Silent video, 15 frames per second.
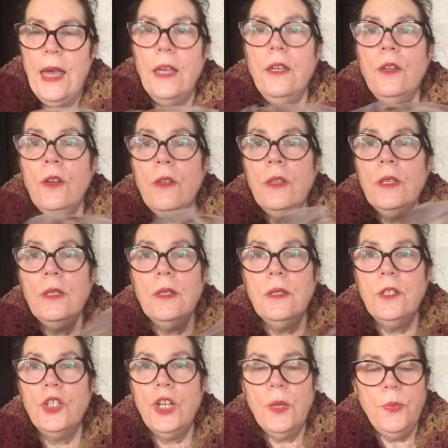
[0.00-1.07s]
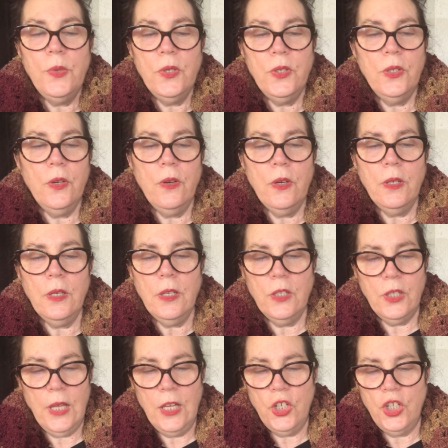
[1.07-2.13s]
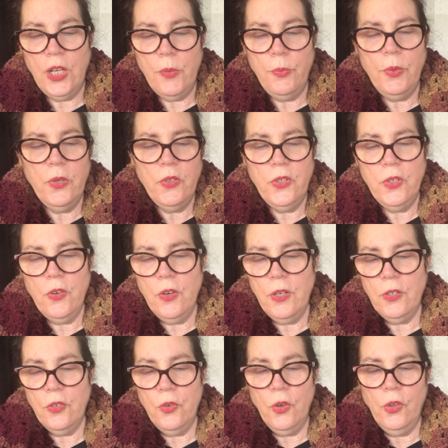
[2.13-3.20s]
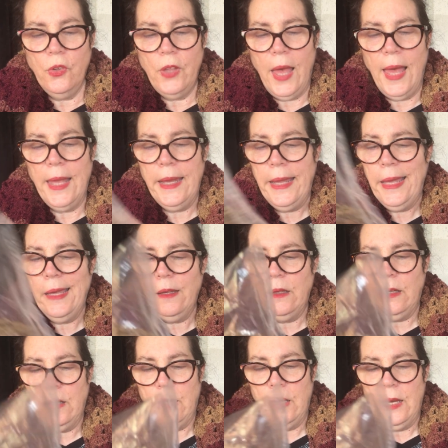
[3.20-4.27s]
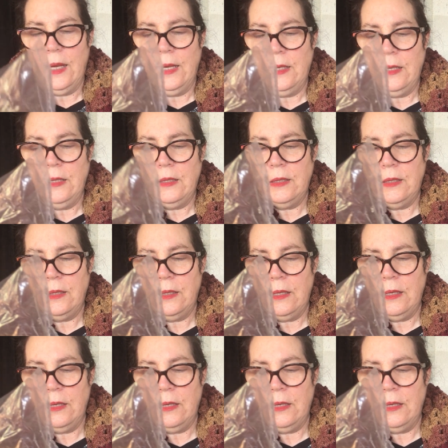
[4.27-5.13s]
You know, this is Shapley's yarn. It's Shapley's yarn called Hannah, and it's